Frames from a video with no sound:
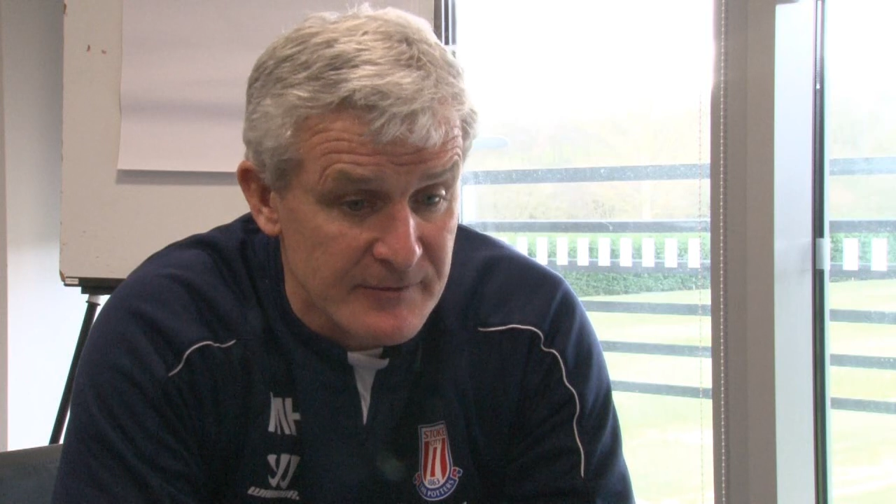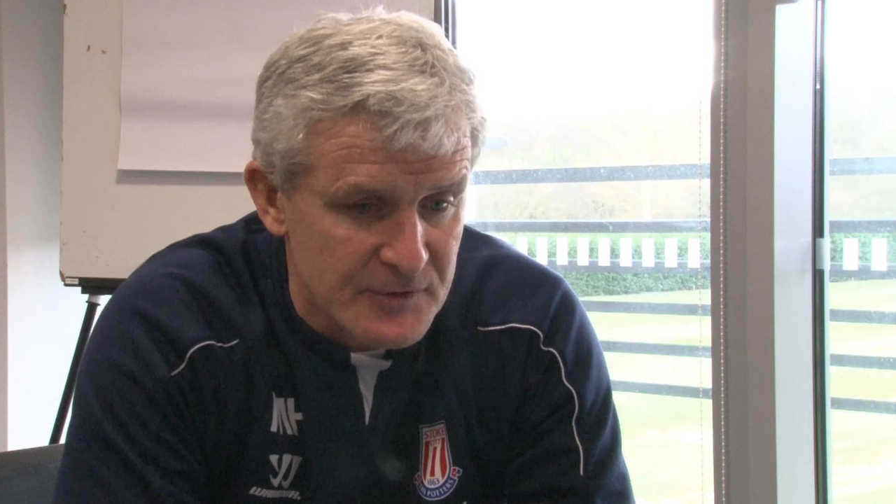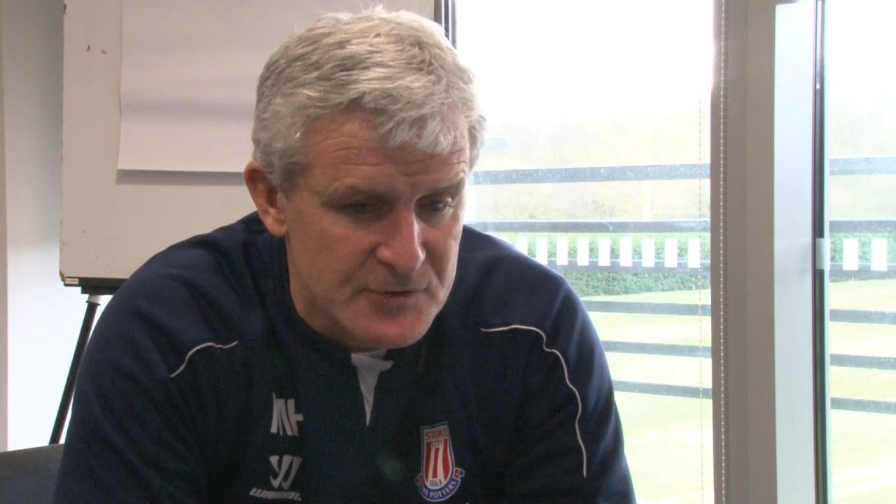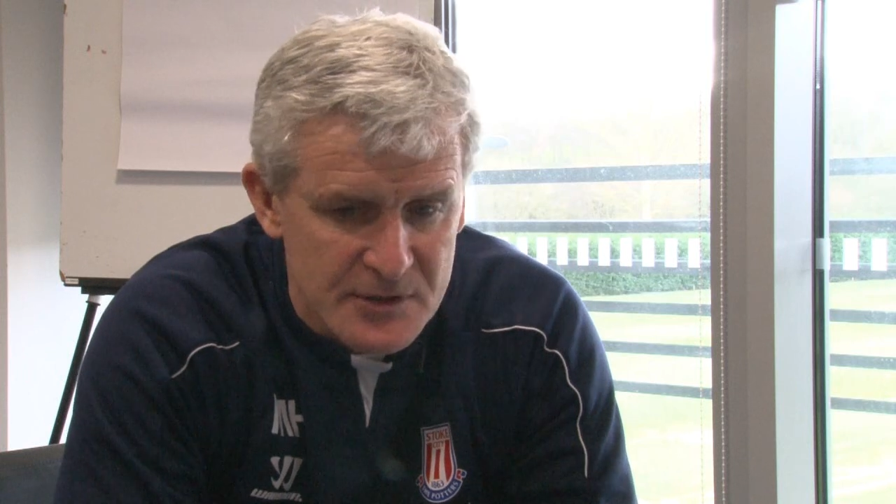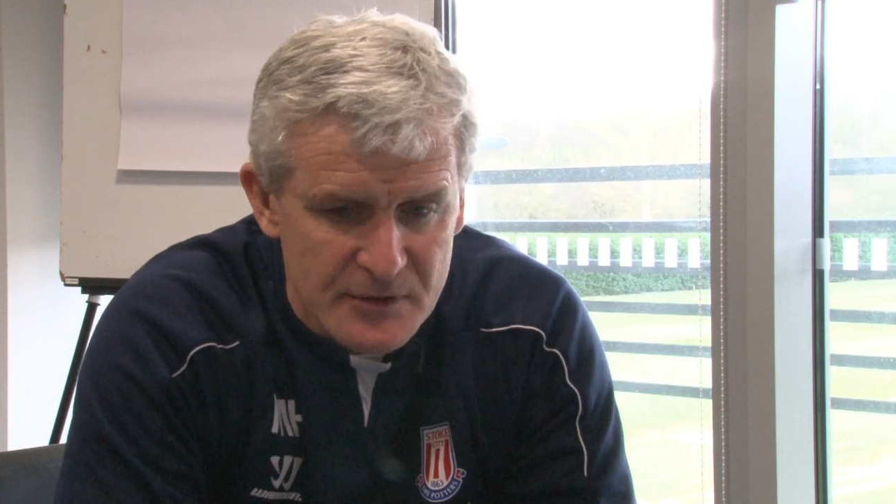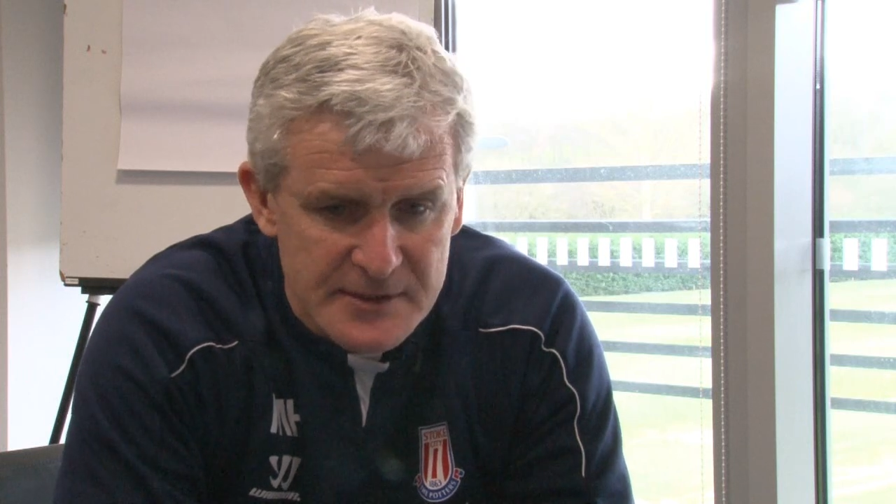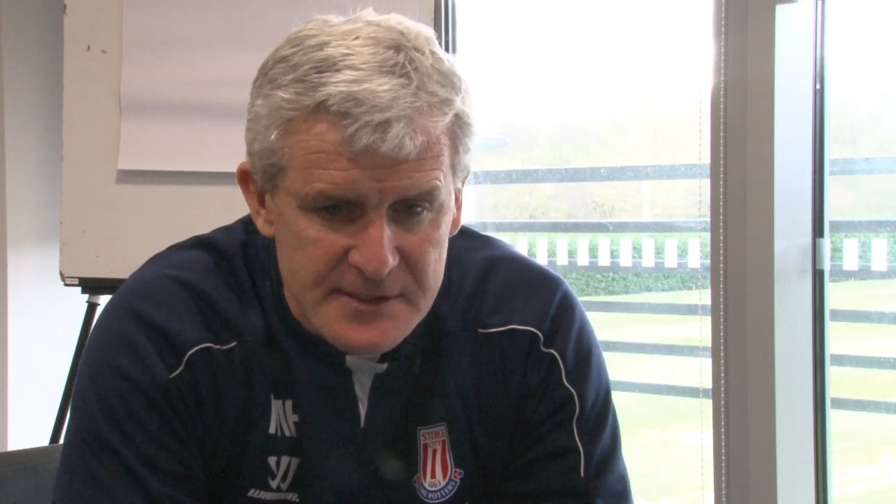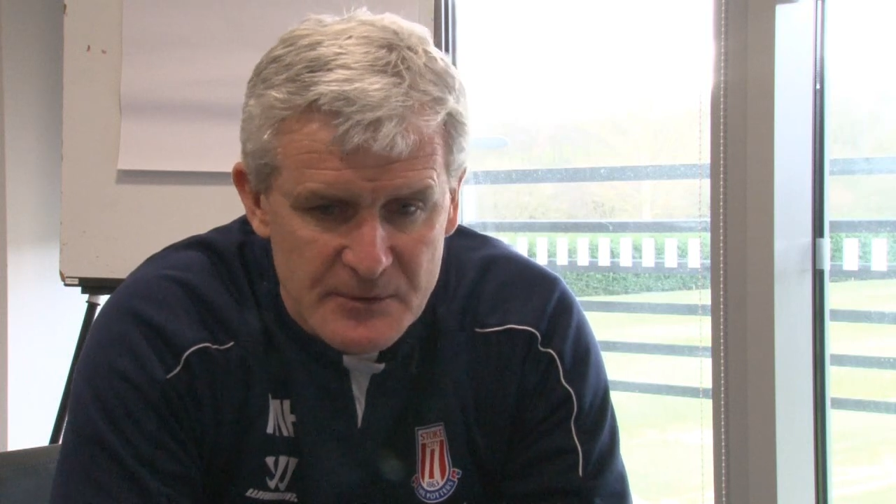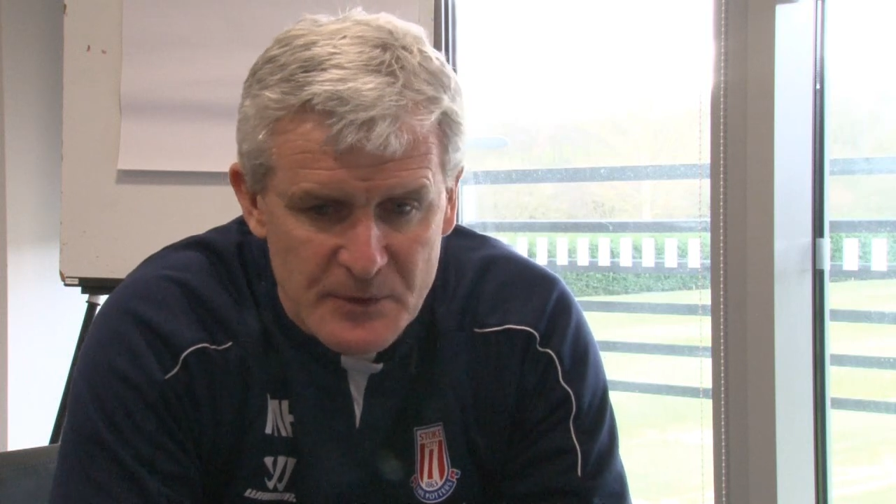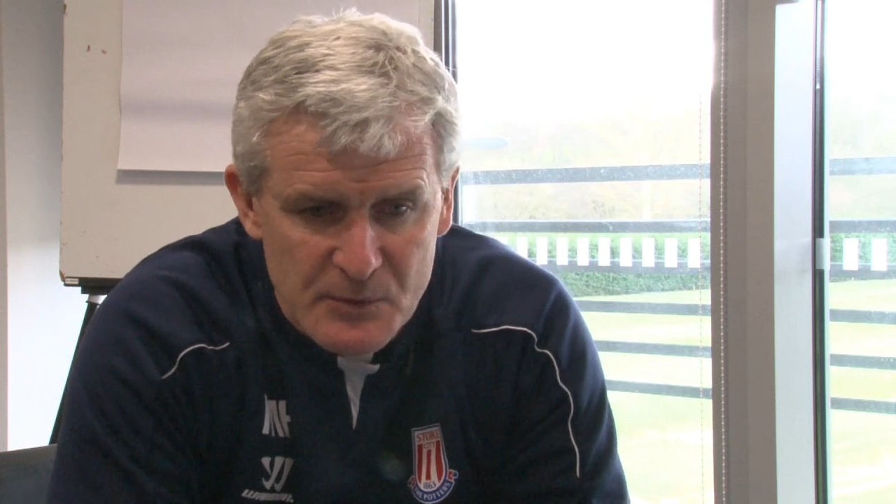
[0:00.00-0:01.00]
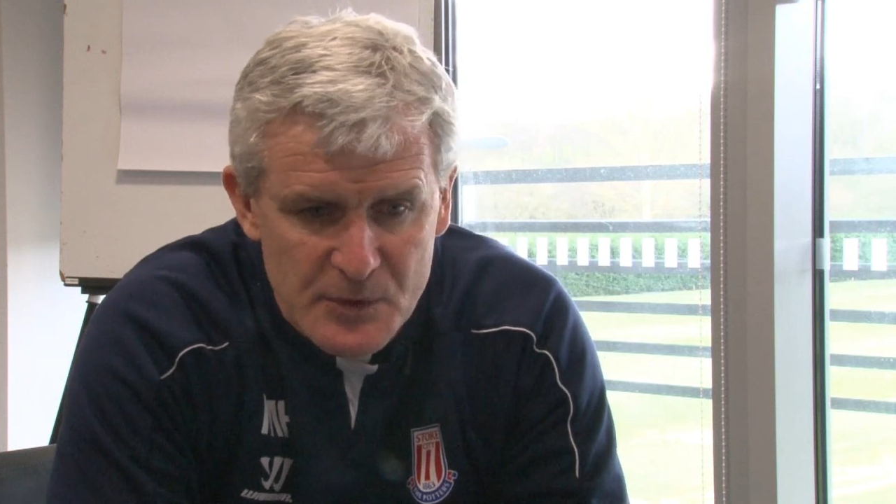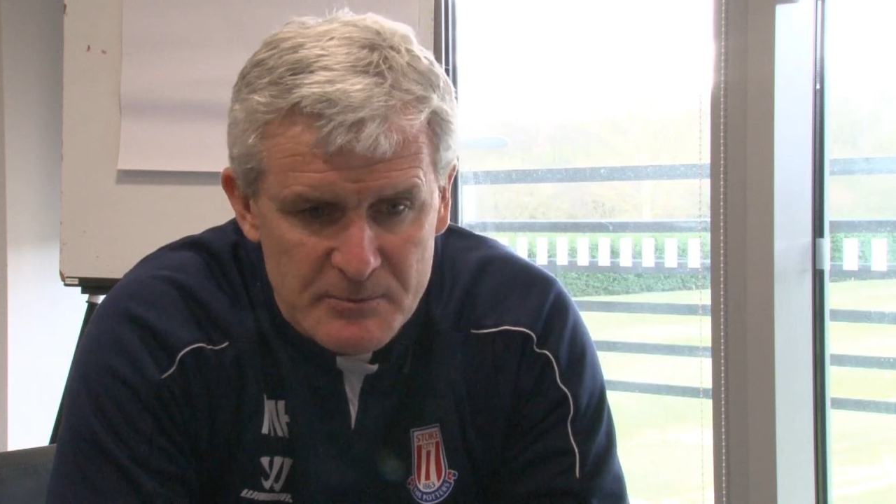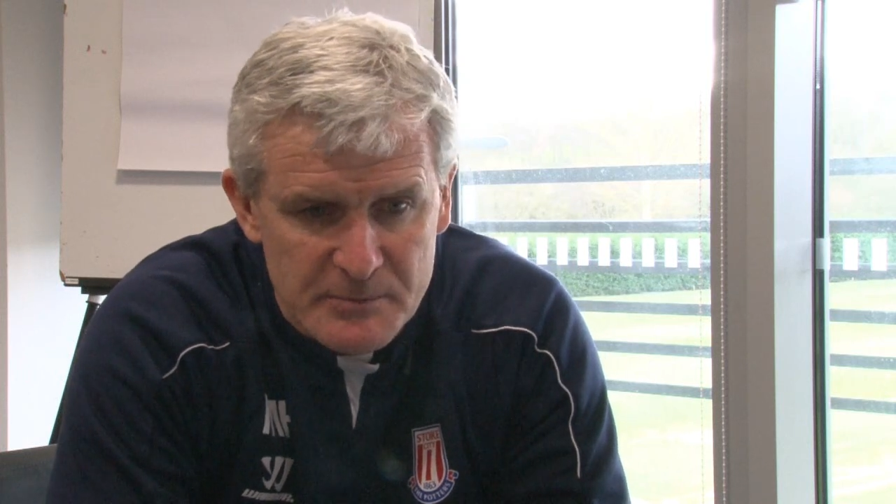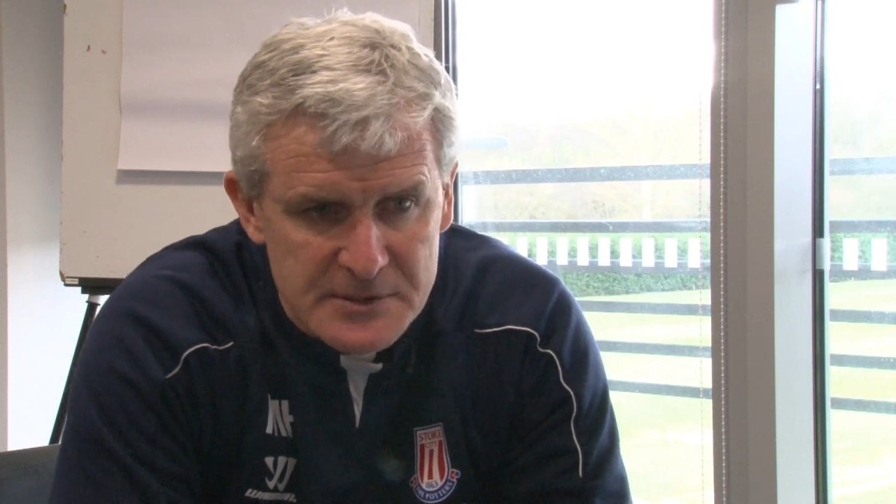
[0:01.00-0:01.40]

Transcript: Unfortunately, on the day we were,